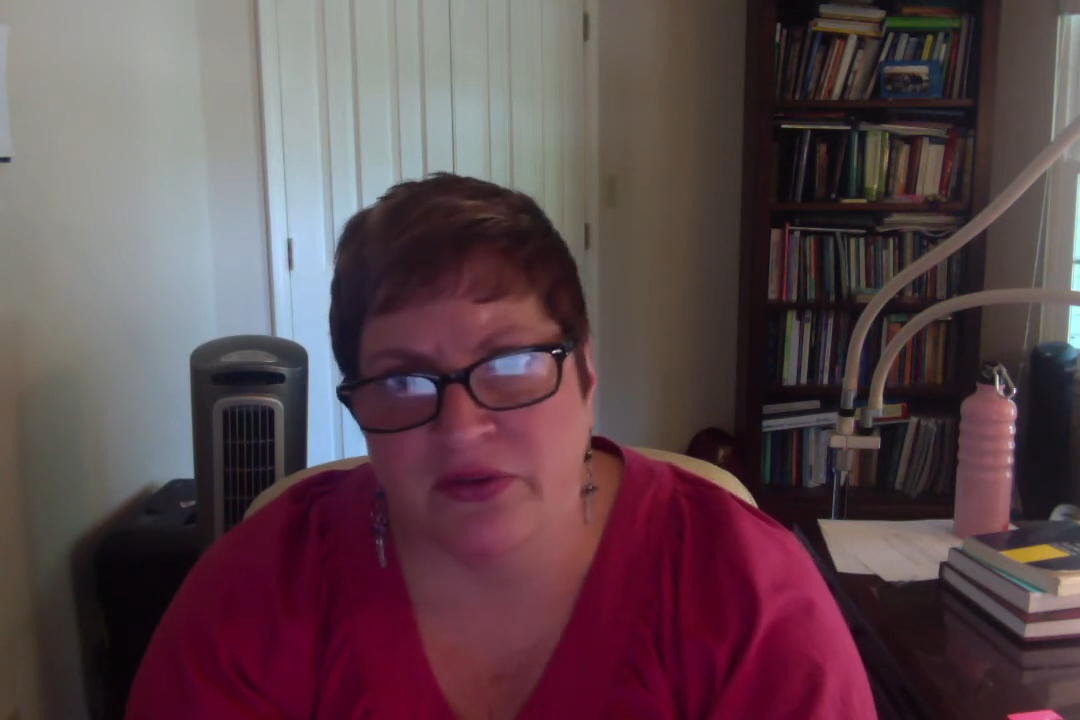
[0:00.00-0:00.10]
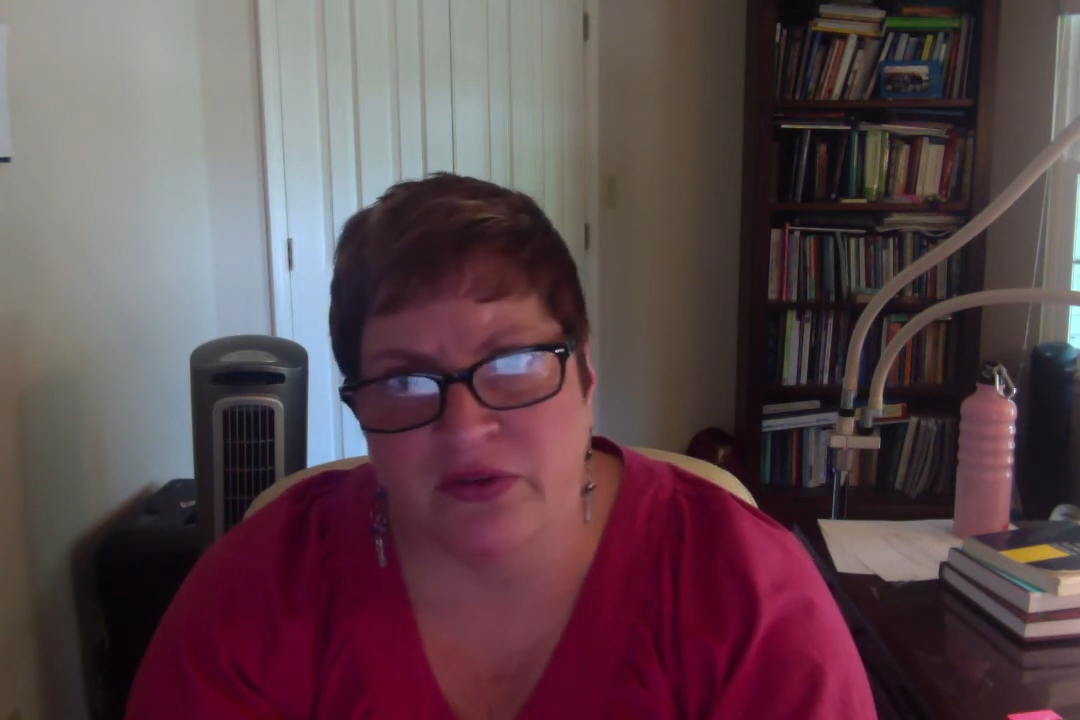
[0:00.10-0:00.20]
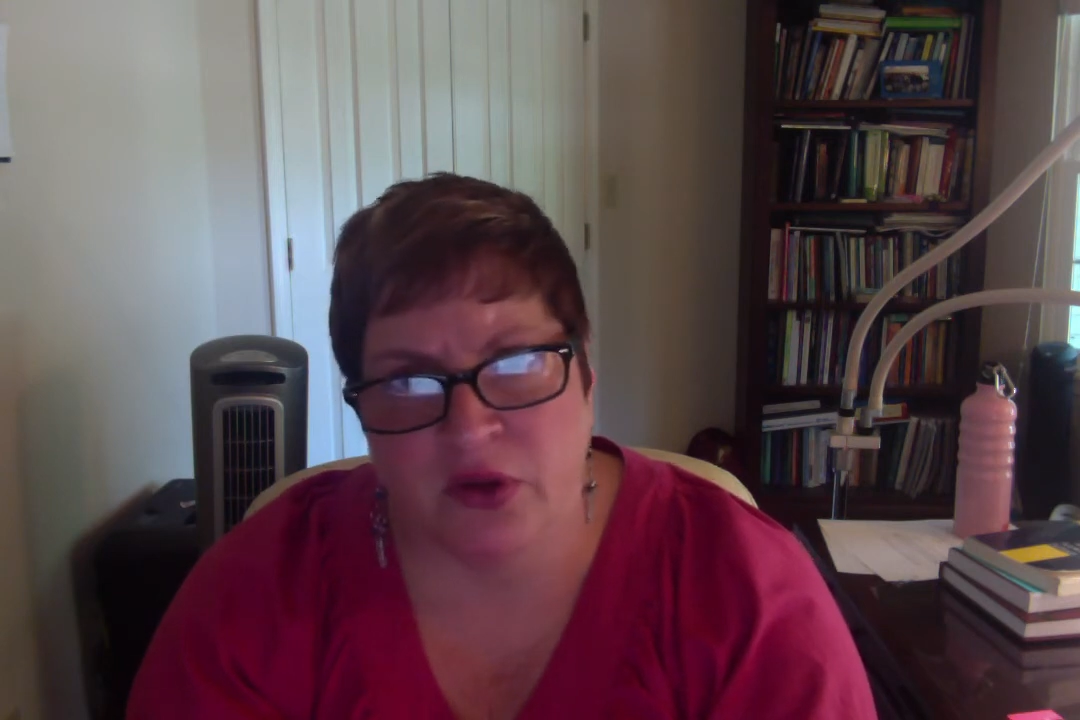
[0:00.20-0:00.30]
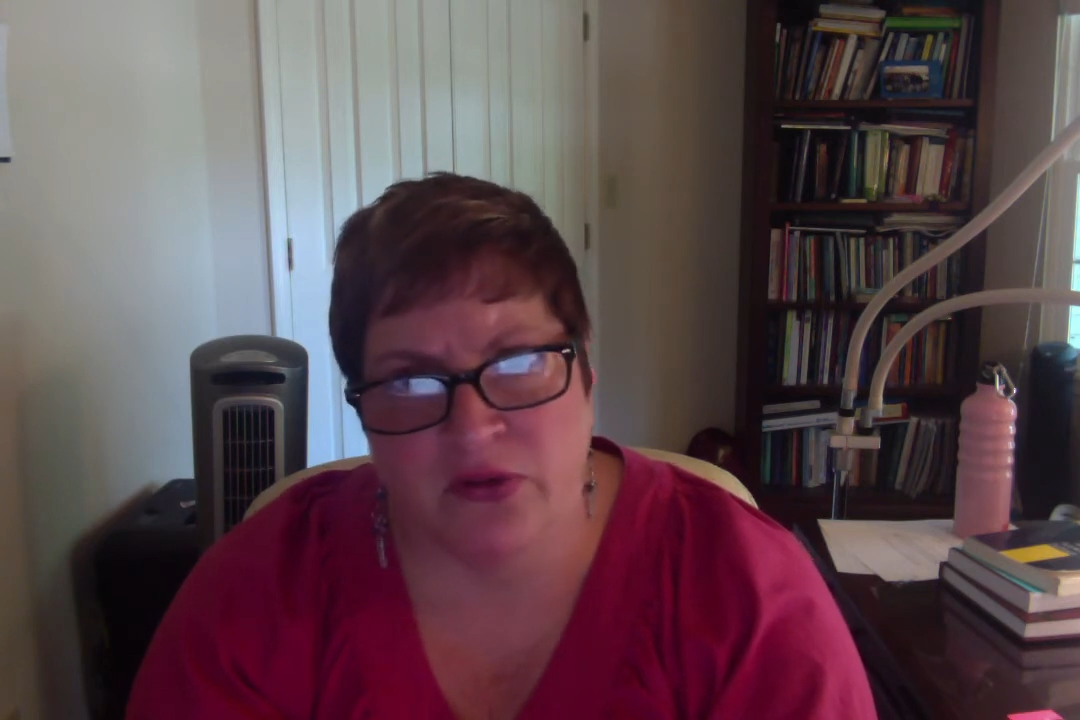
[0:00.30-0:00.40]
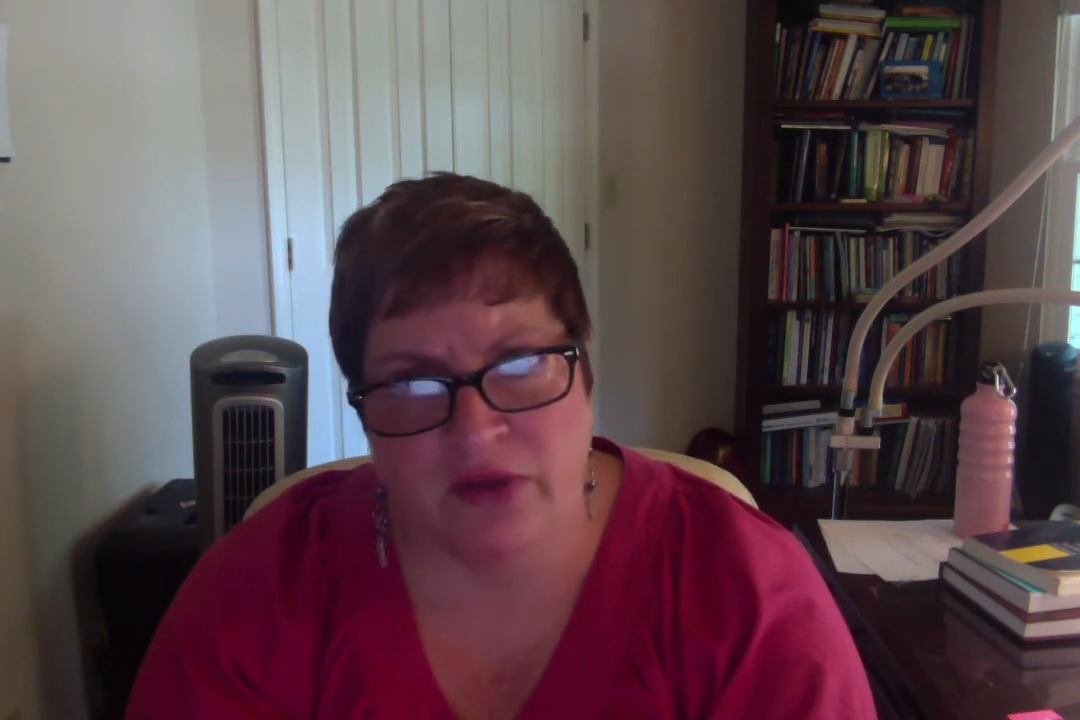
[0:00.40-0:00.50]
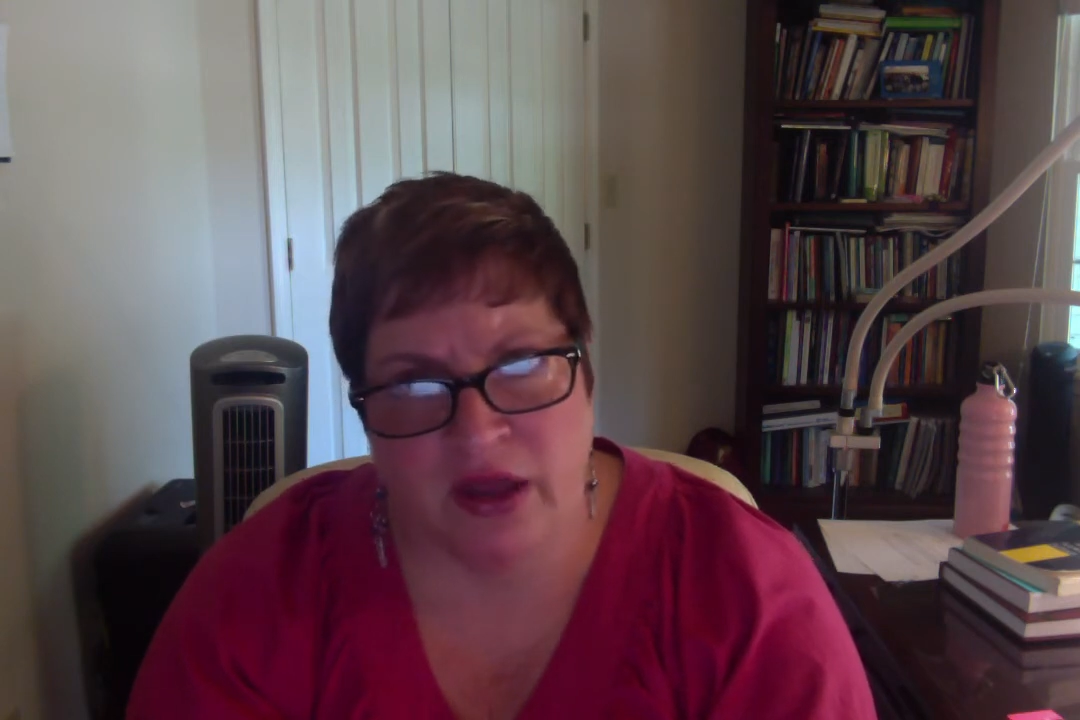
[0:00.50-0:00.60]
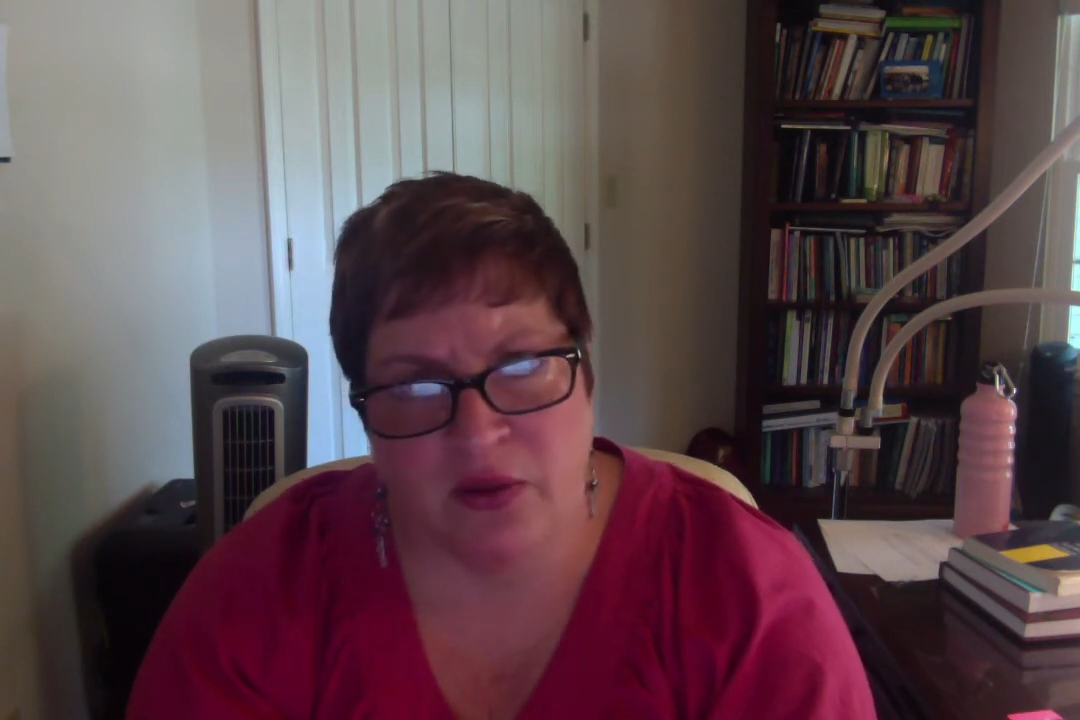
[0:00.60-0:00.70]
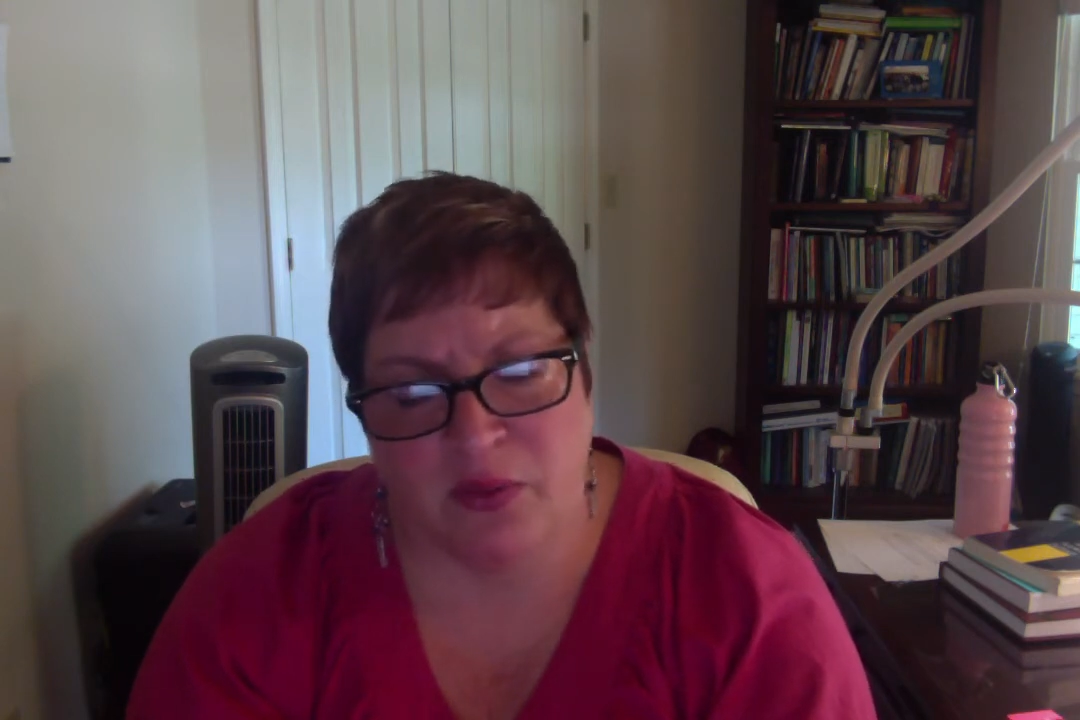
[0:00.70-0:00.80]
associated